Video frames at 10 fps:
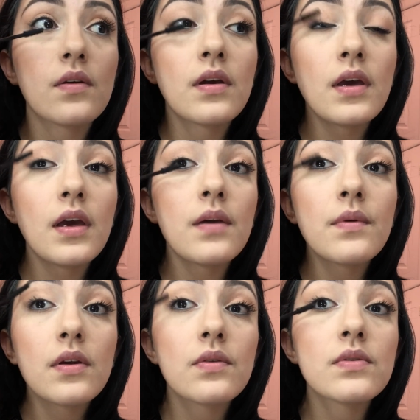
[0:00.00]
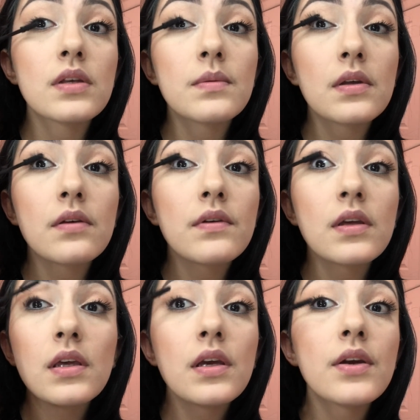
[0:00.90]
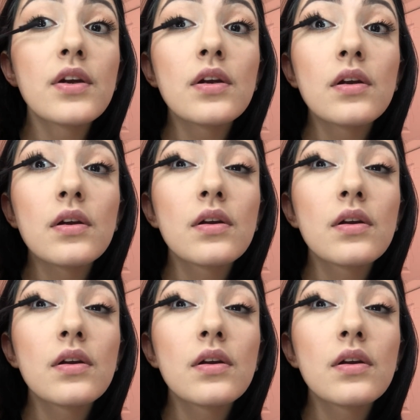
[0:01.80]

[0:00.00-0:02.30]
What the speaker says: Okay, we're gonna do the same thing over here.